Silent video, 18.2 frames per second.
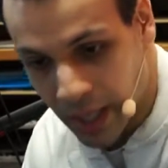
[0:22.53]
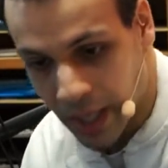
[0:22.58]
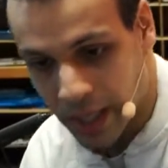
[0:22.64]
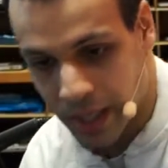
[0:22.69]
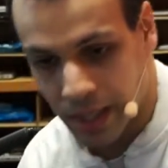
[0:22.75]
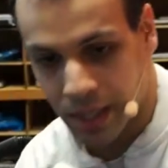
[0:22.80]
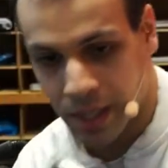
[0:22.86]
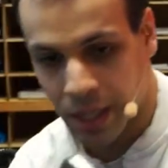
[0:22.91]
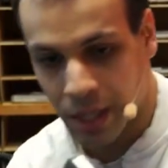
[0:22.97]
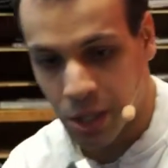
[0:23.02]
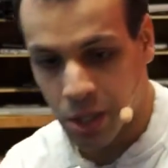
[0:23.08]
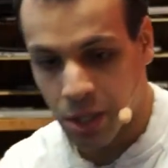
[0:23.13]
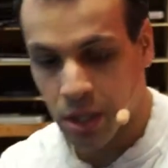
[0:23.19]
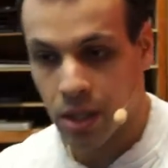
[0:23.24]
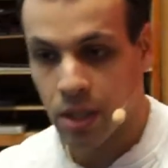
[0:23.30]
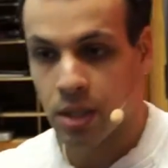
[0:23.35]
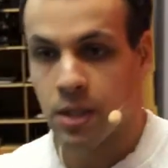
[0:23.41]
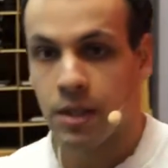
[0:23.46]
An
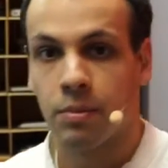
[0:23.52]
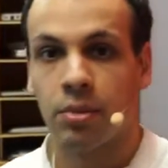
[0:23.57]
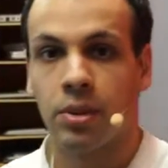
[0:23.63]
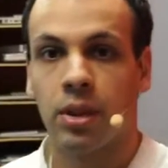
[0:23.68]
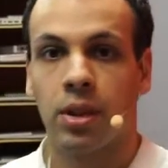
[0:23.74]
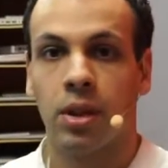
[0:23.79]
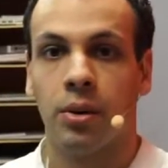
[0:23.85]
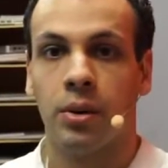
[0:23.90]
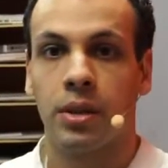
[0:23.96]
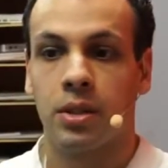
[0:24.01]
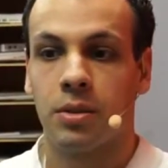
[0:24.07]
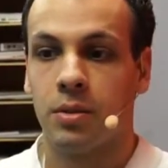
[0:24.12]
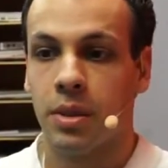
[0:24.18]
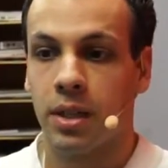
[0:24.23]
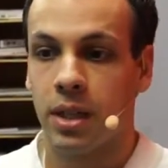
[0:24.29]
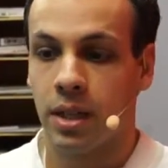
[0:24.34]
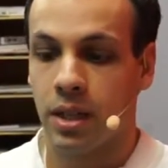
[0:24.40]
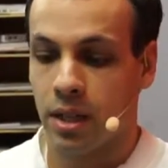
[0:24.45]
extension is simply going to
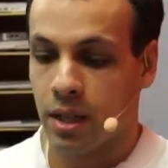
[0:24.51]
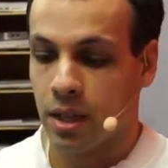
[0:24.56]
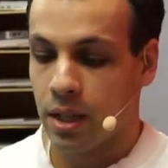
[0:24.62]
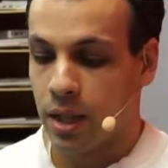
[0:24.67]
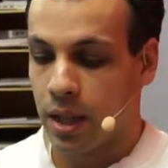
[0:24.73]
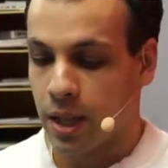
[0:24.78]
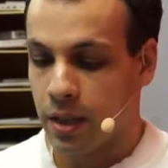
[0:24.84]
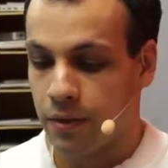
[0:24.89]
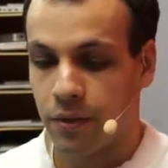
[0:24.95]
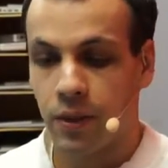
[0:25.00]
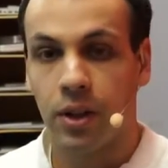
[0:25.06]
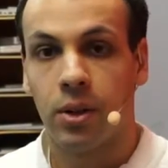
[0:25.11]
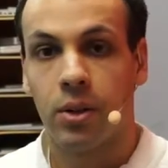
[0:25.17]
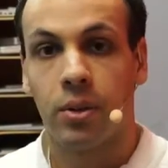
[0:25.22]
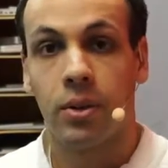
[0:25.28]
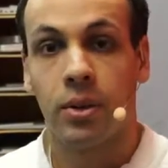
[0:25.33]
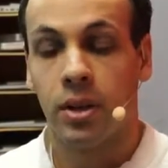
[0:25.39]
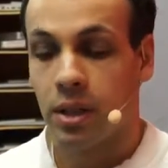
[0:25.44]
be a
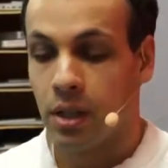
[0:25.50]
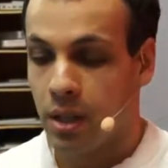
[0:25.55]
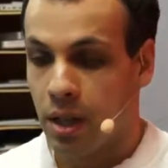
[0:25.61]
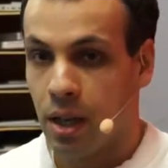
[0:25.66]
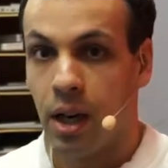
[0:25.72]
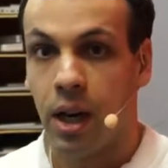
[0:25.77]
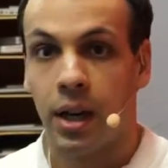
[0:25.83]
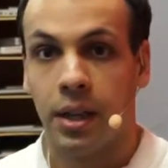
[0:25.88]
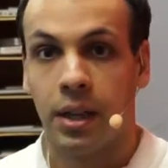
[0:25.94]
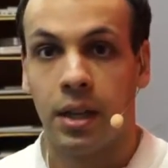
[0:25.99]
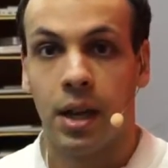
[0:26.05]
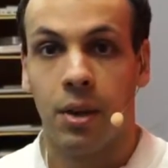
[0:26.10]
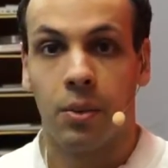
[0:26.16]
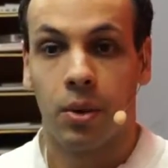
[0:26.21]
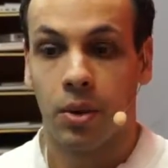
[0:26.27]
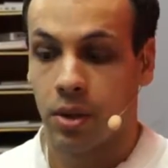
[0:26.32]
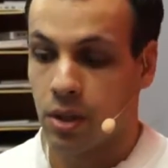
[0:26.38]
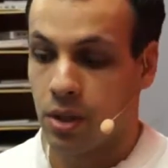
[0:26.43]
phone on the
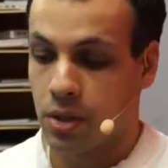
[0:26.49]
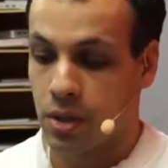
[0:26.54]
network.